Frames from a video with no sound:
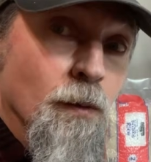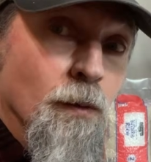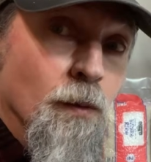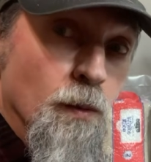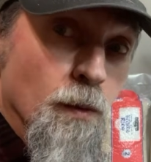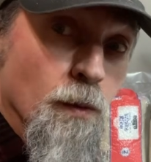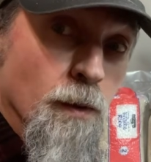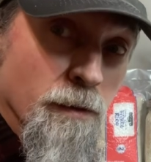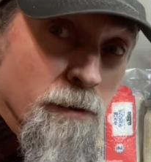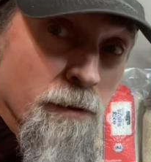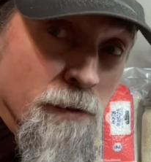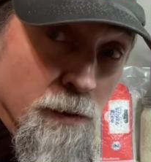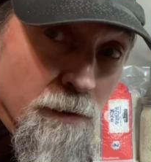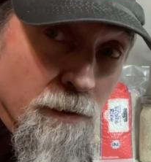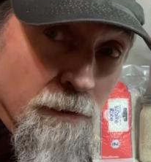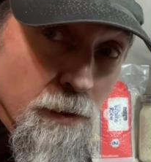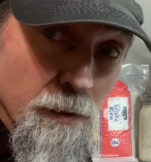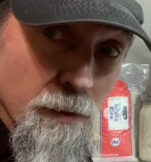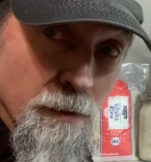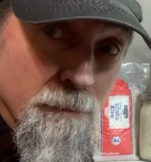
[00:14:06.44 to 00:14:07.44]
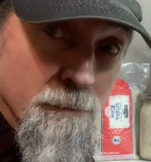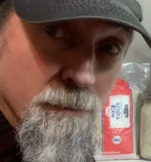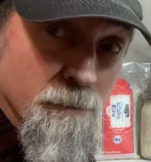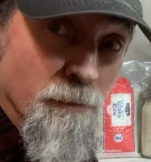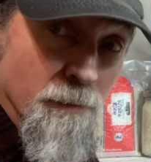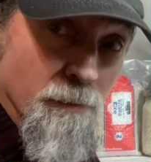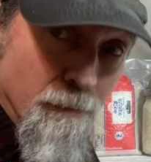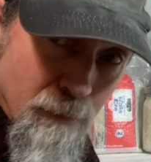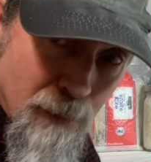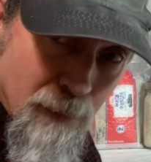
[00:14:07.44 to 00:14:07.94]
with new food.
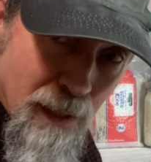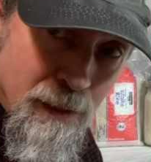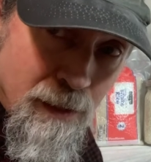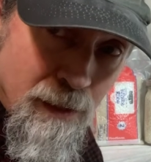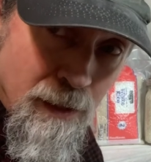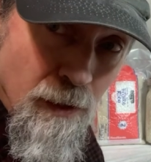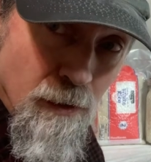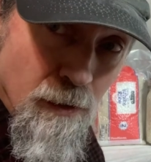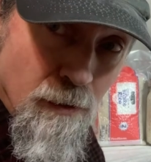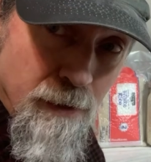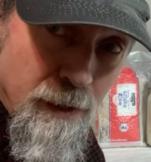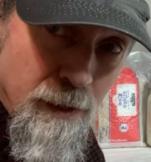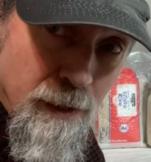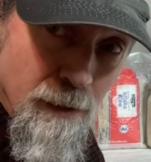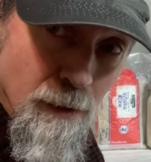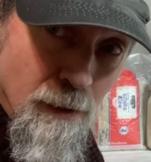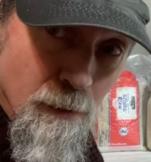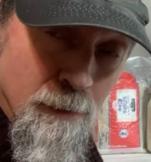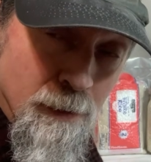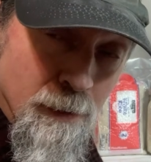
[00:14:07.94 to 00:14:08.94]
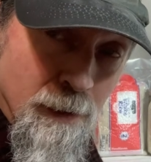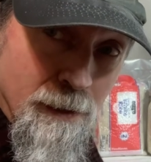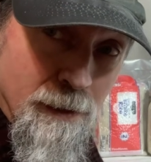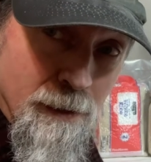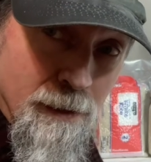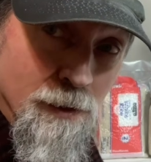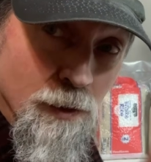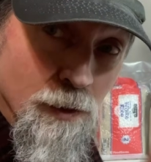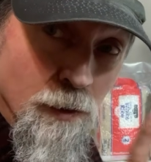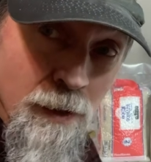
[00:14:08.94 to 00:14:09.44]
That's another video.
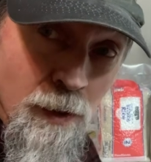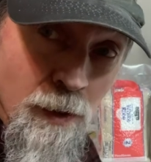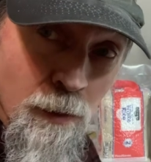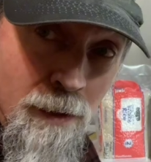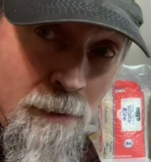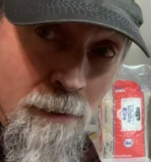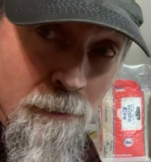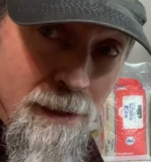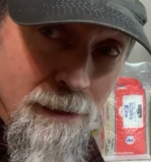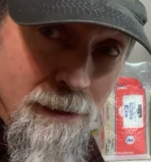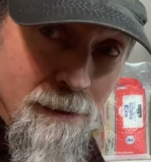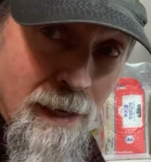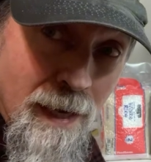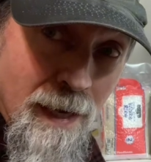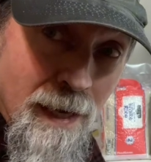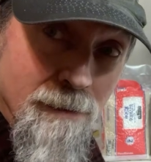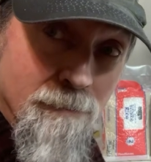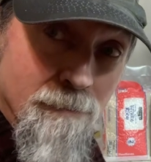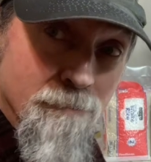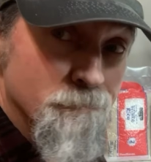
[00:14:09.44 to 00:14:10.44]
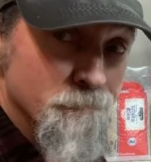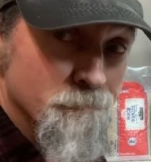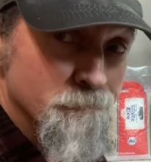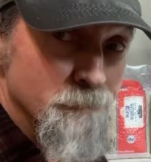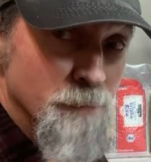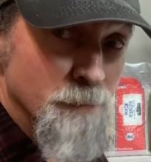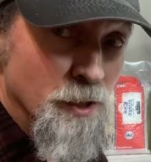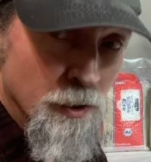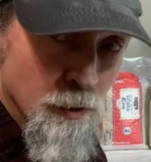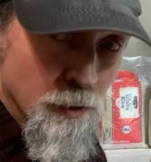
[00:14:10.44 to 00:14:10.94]
So if you don't want to miss that,
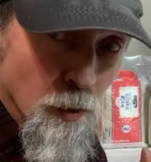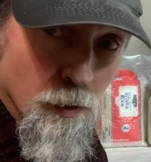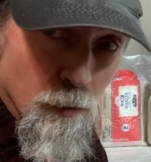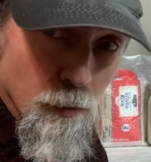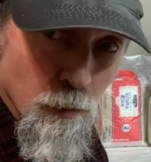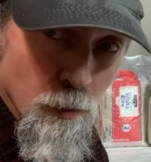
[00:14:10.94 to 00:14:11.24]
you know the